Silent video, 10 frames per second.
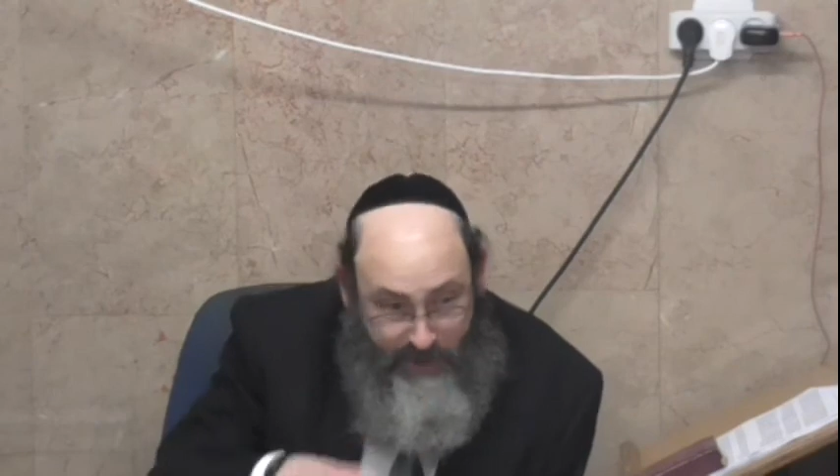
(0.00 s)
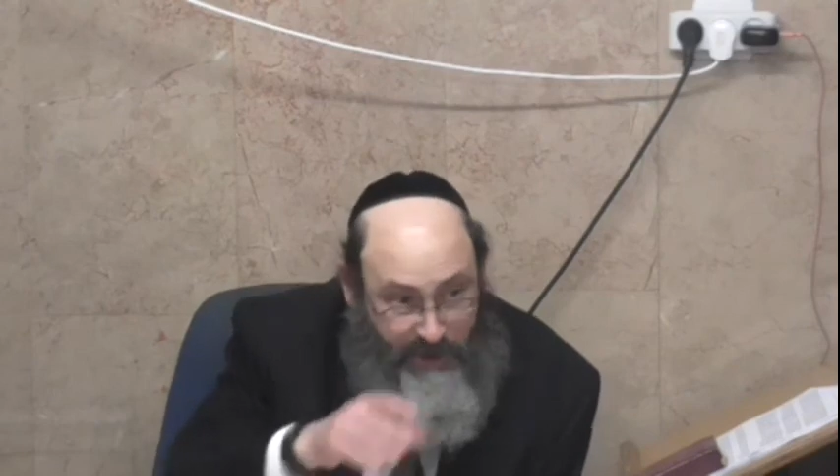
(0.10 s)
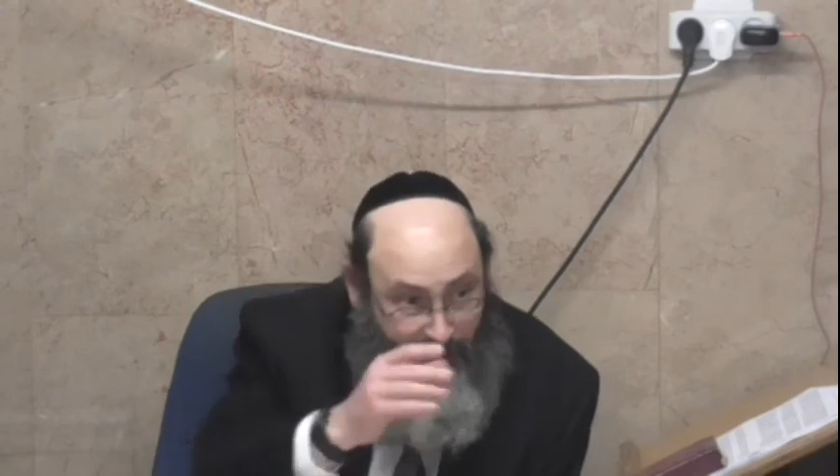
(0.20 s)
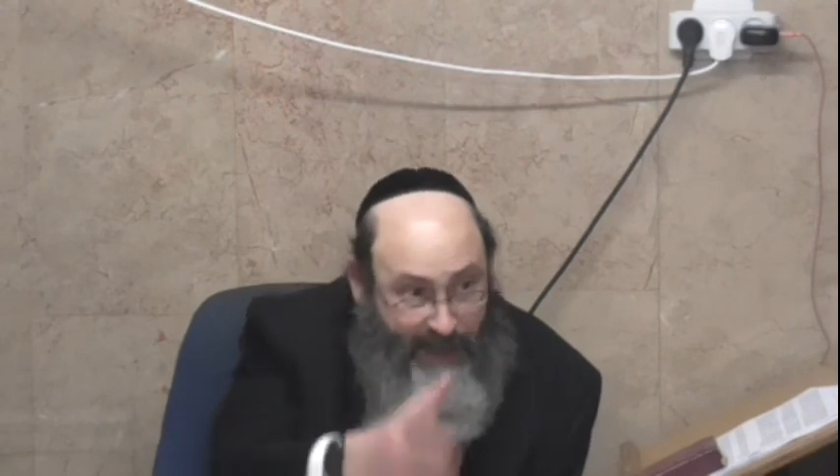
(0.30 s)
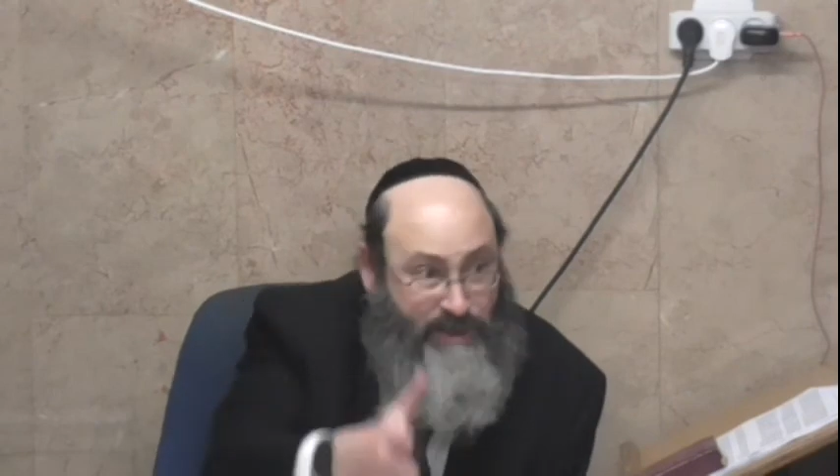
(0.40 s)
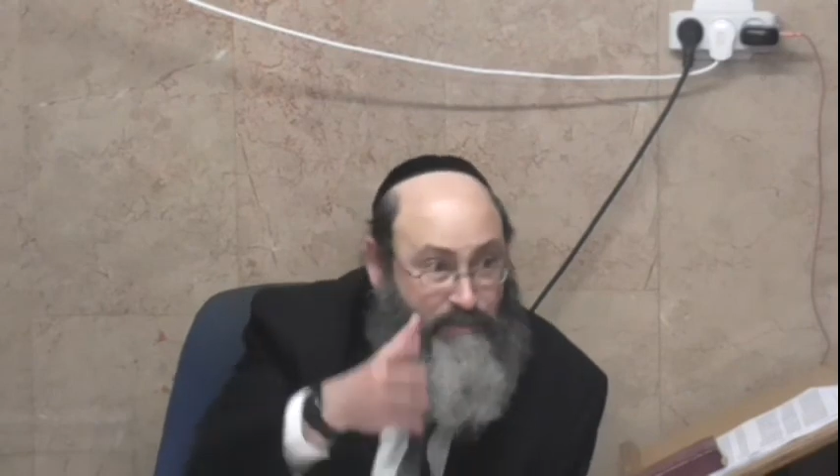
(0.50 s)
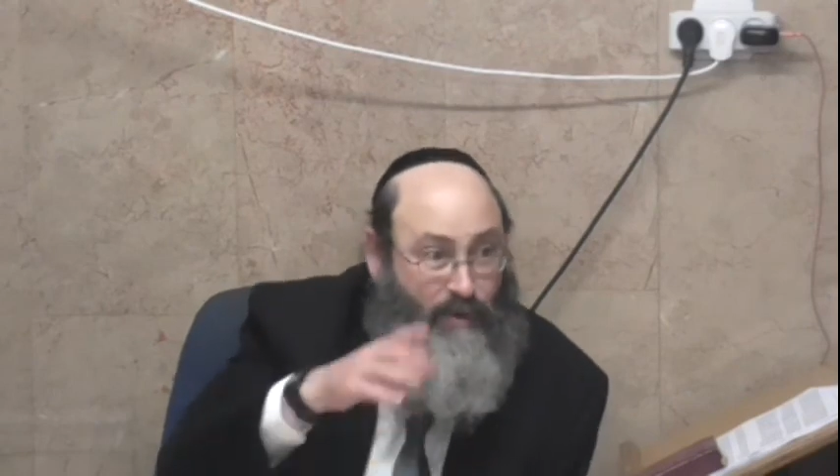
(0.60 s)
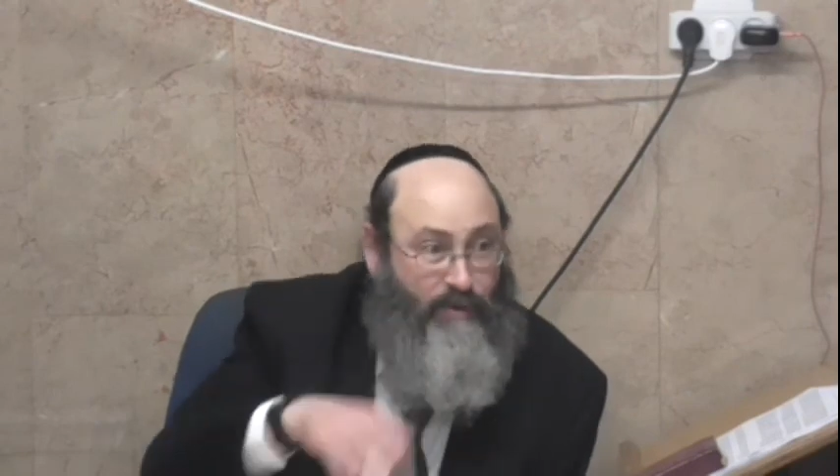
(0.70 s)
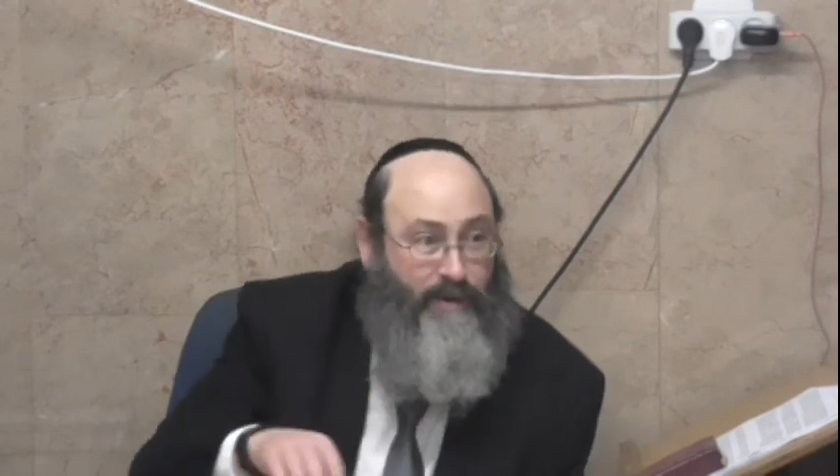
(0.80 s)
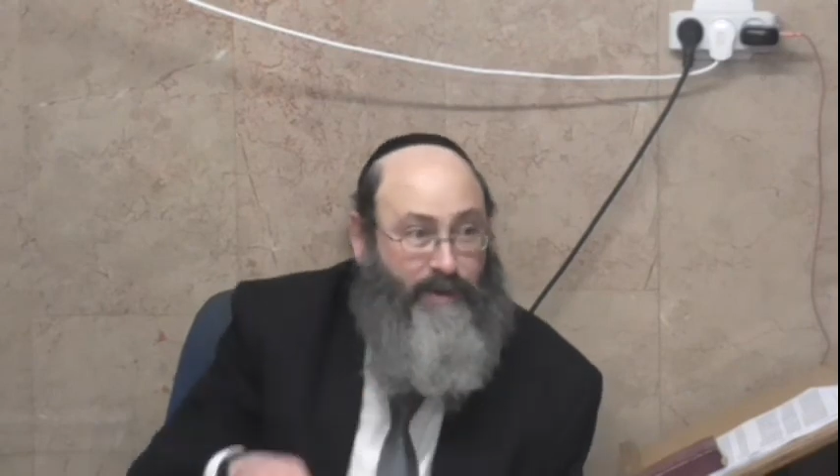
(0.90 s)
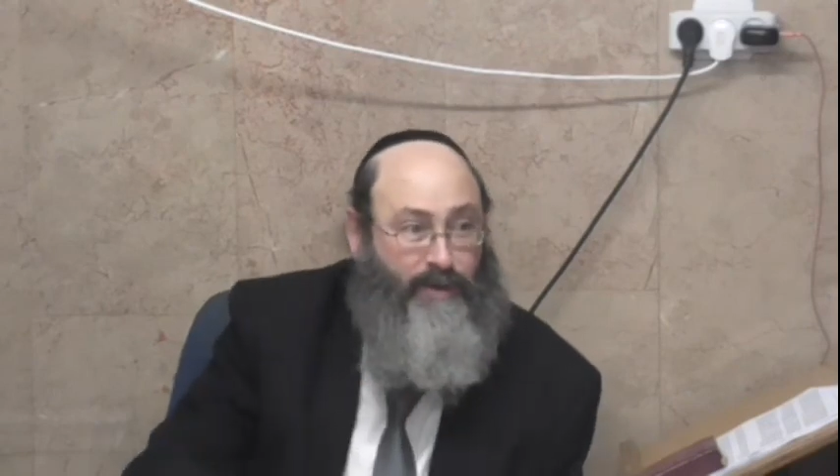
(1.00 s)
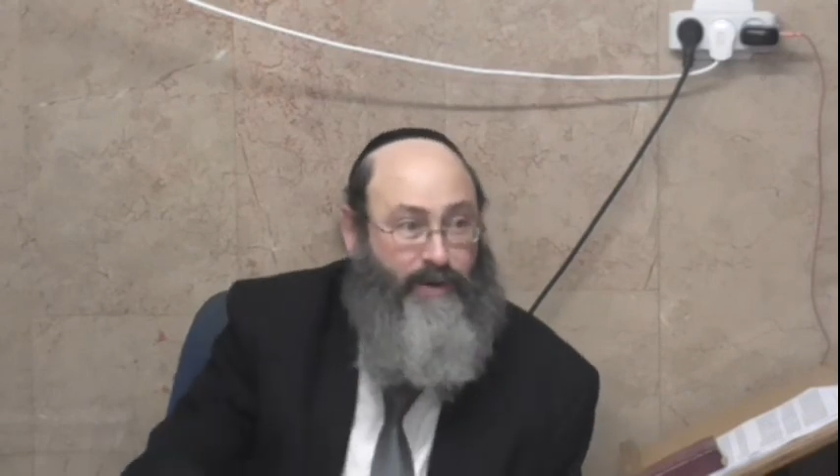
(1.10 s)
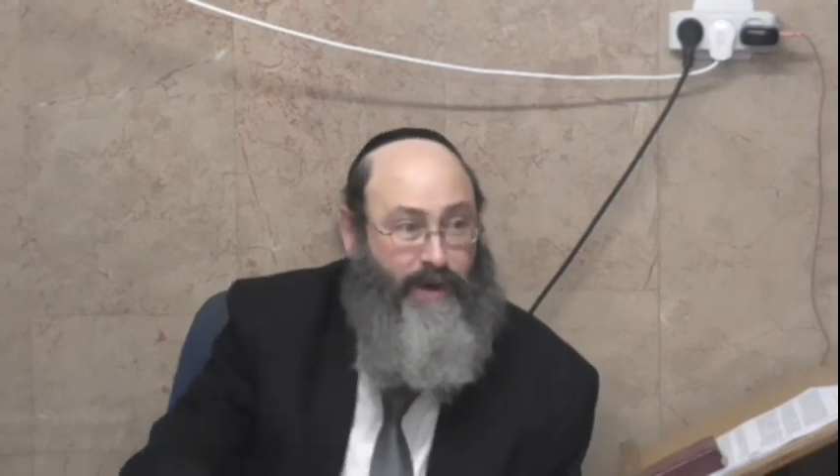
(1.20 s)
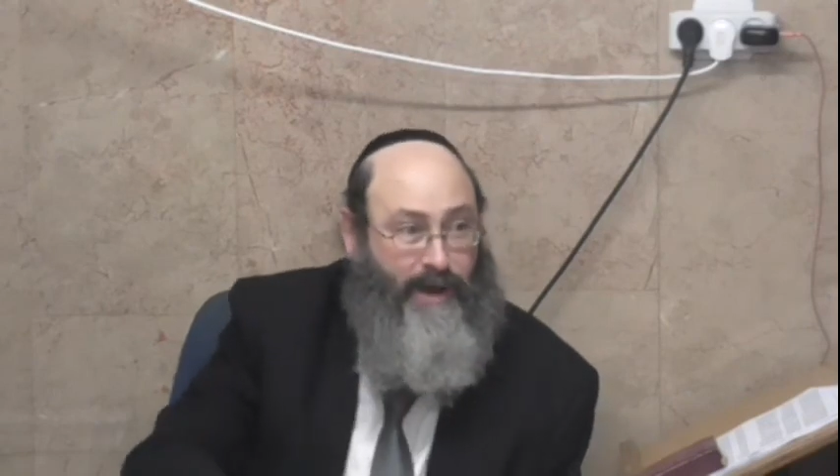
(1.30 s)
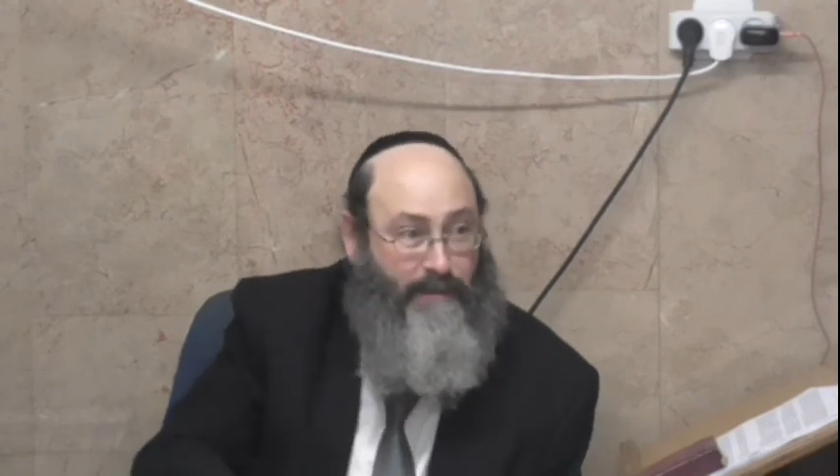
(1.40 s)
Mishnayos program in
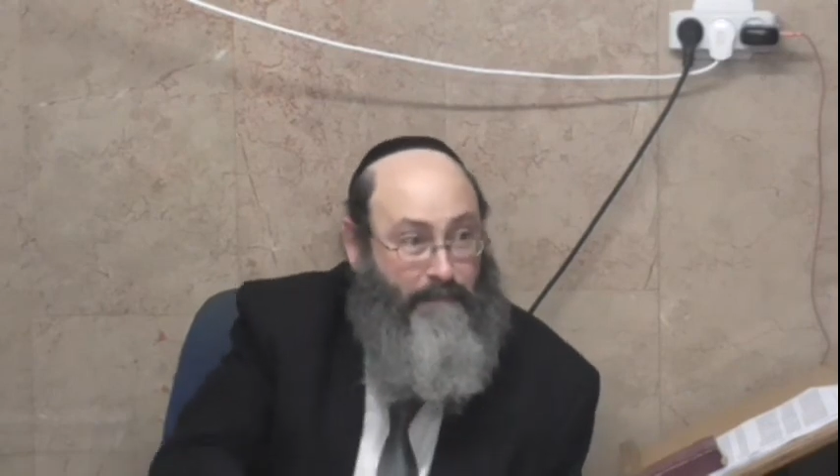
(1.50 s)
your name.